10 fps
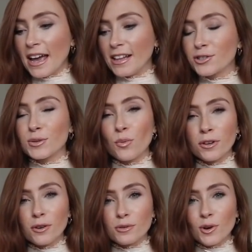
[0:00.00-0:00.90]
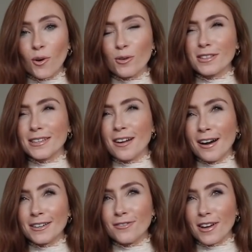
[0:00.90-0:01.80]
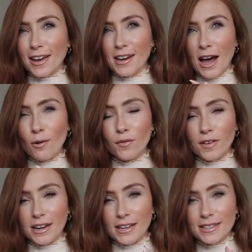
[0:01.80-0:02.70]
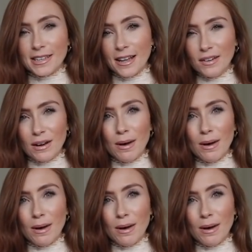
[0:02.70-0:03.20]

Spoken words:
It's just one of those coats that's kind of like an outfit in itself.